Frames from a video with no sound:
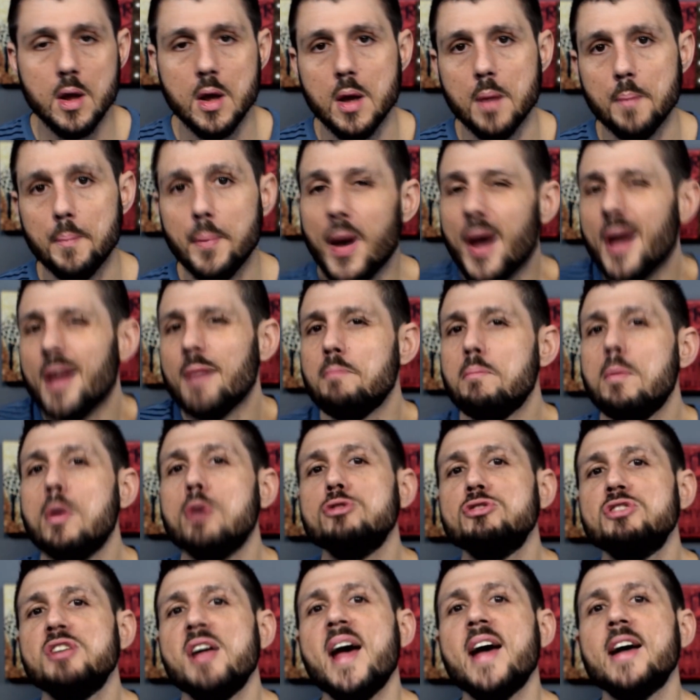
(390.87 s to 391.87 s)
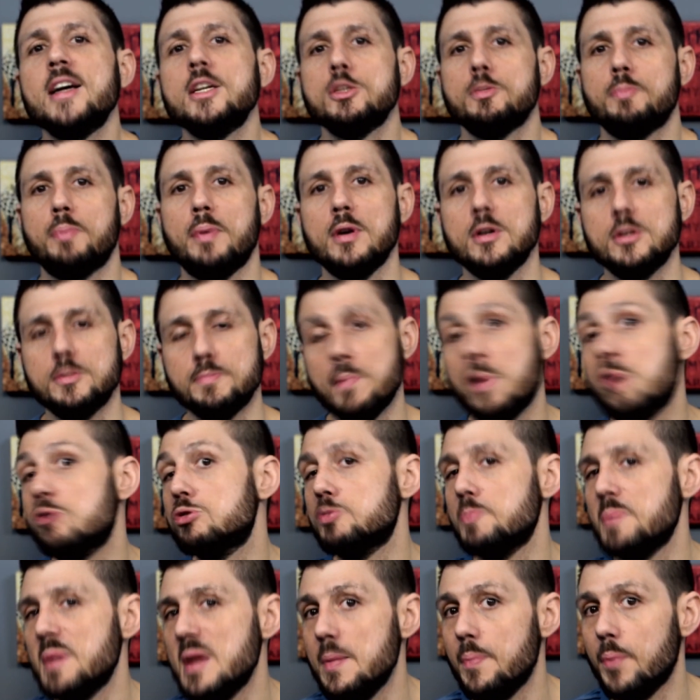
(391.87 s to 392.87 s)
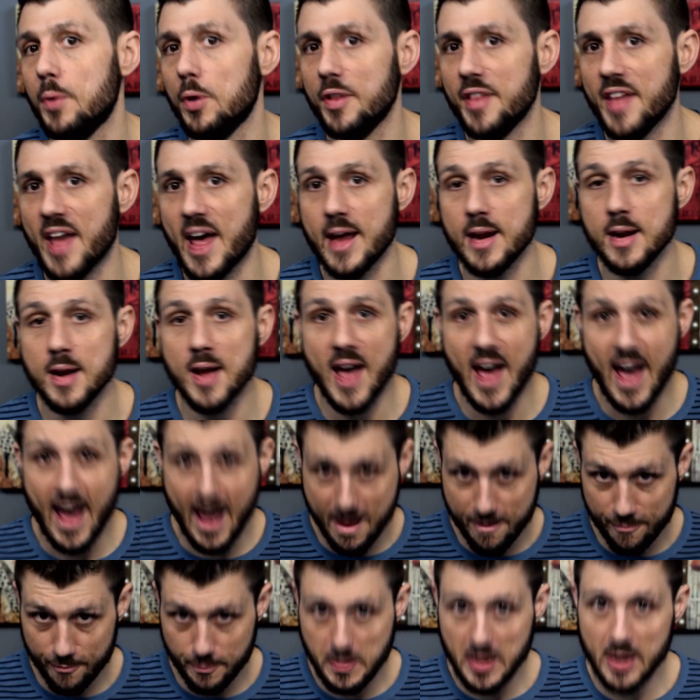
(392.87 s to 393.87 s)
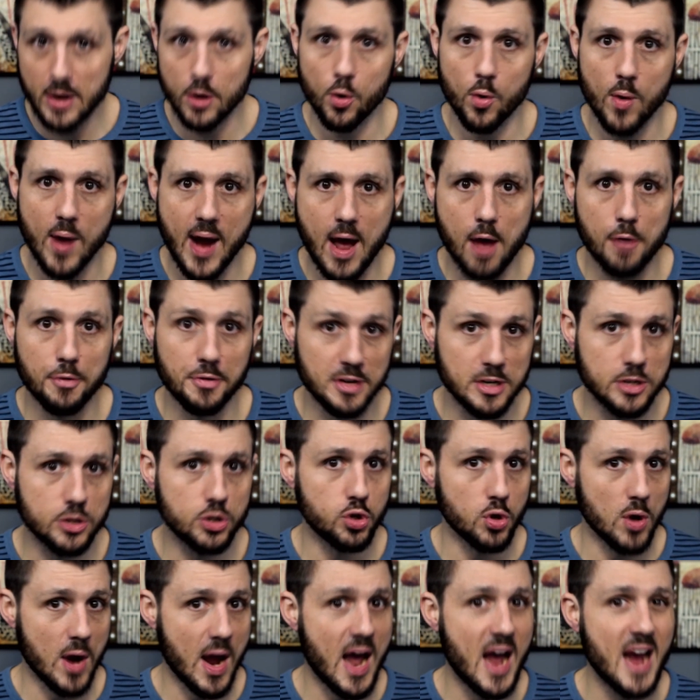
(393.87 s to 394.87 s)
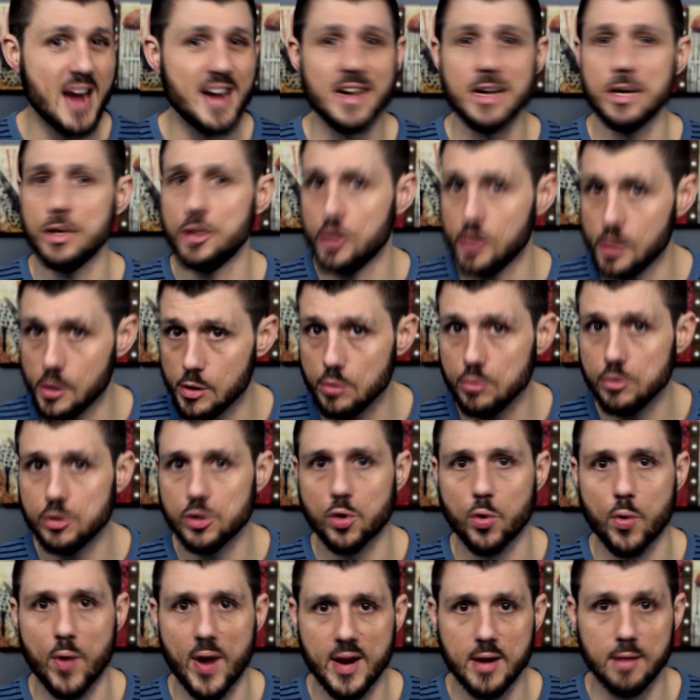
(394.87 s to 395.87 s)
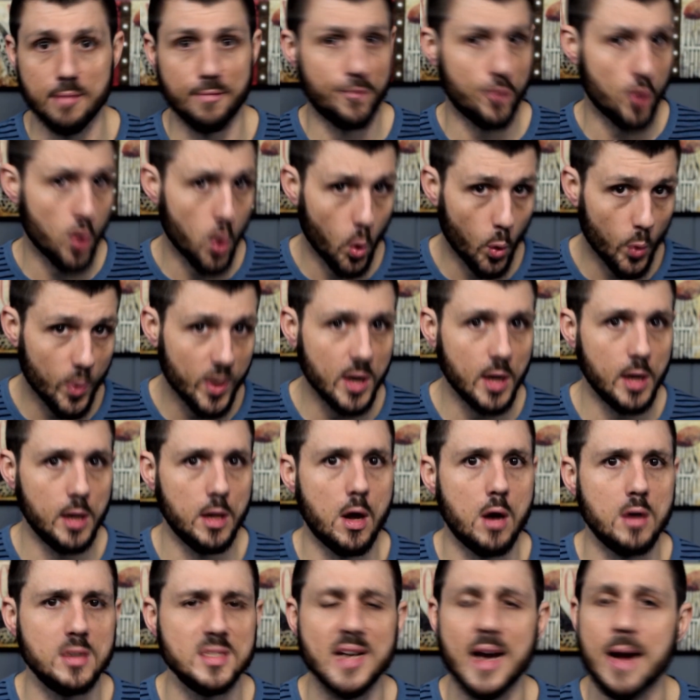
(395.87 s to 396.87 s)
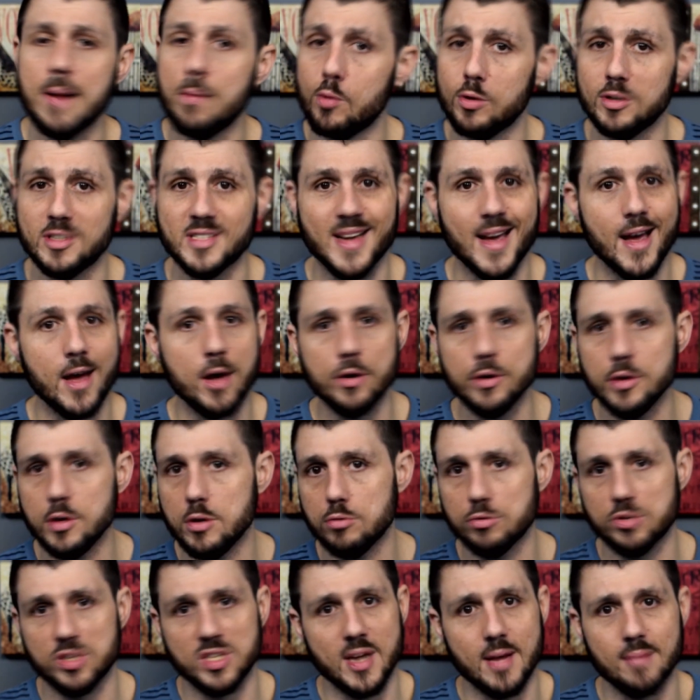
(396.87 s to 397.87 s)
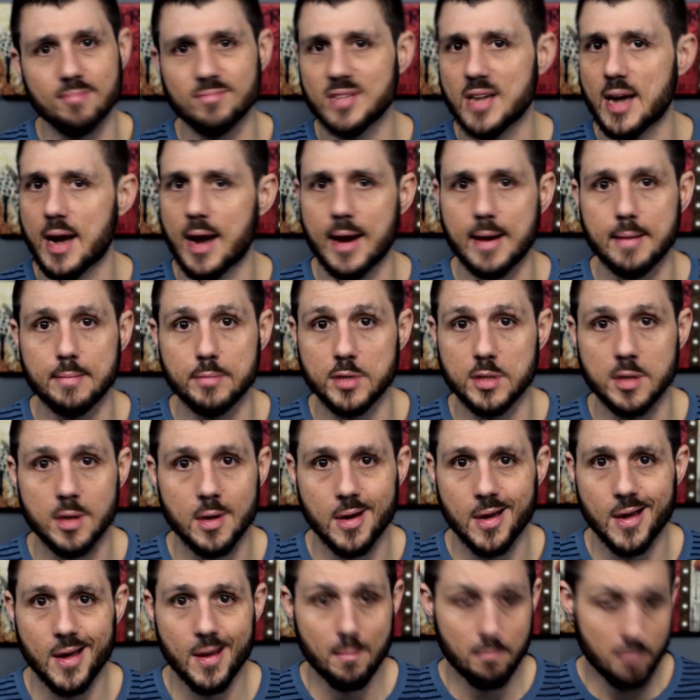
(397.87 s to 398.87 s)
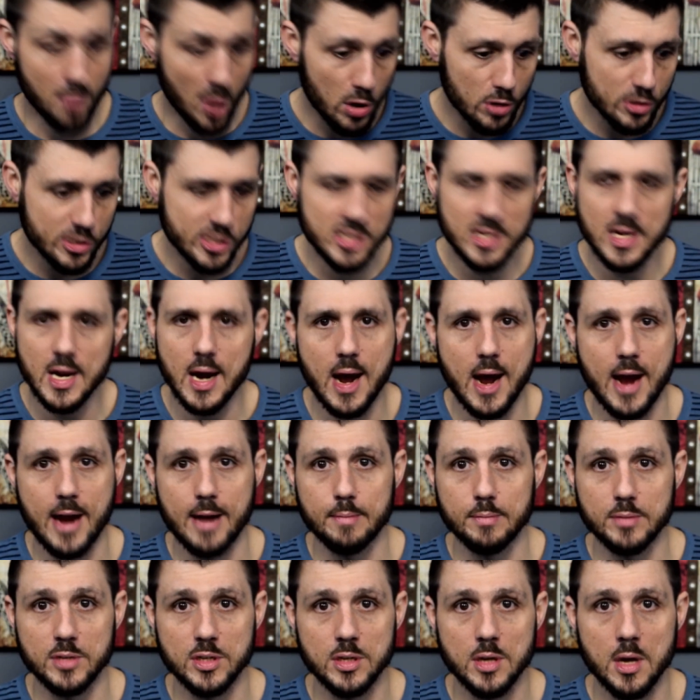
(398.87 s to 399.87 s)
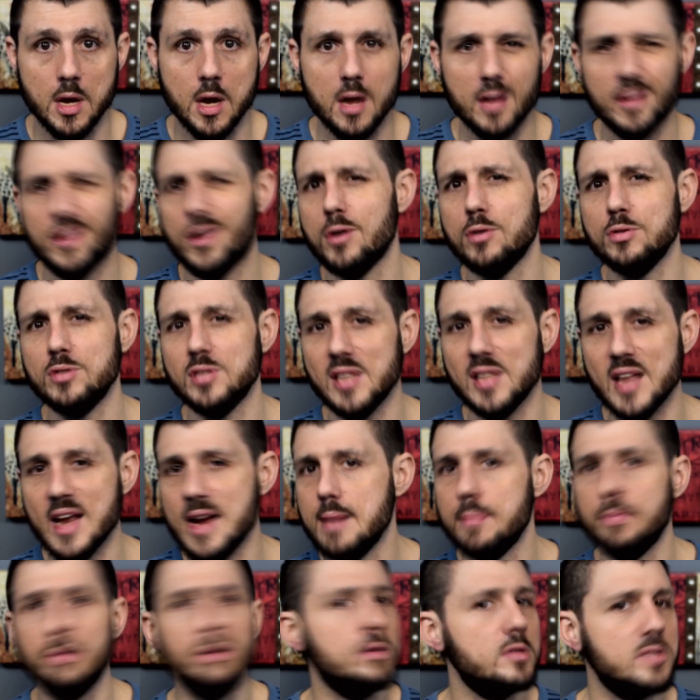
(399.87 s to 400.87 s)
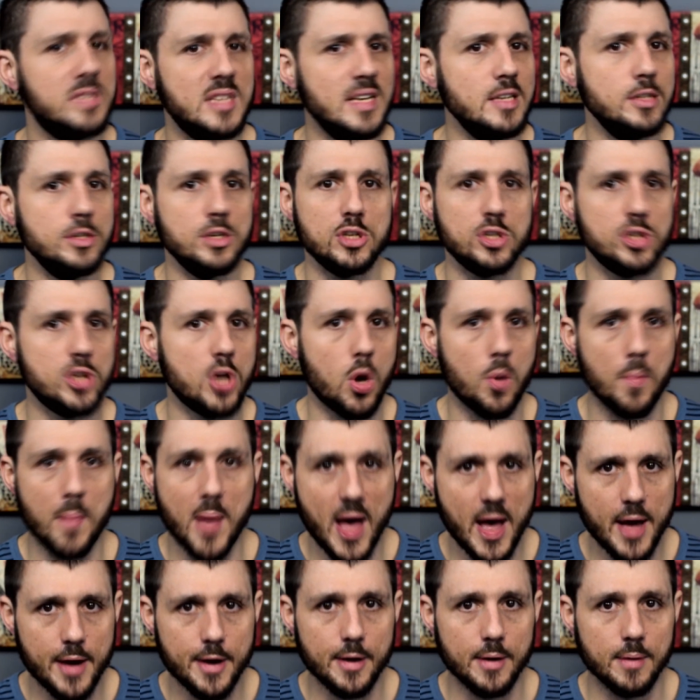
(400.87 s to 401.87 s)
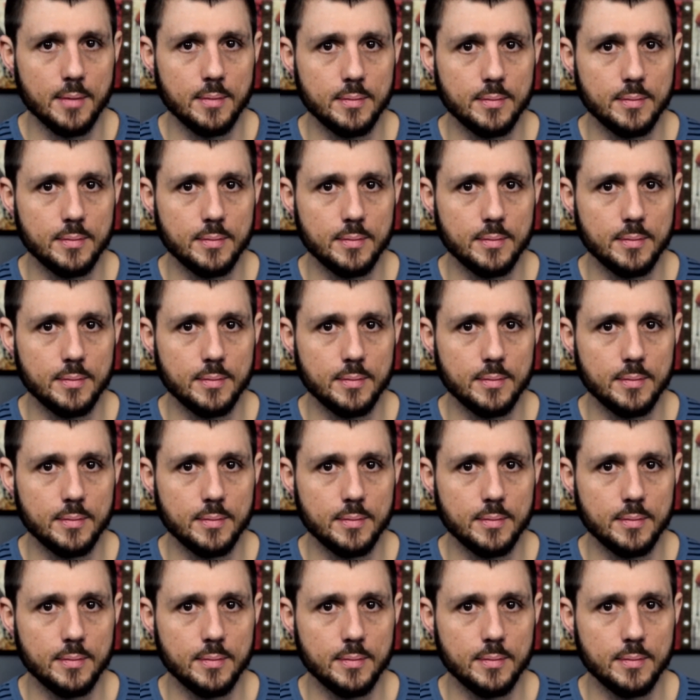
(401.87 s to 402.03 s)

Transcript: But most experts, most people that have been around and tried and used kratom for a really long time will tell you sometimes, most times, those labels, they just don't matter.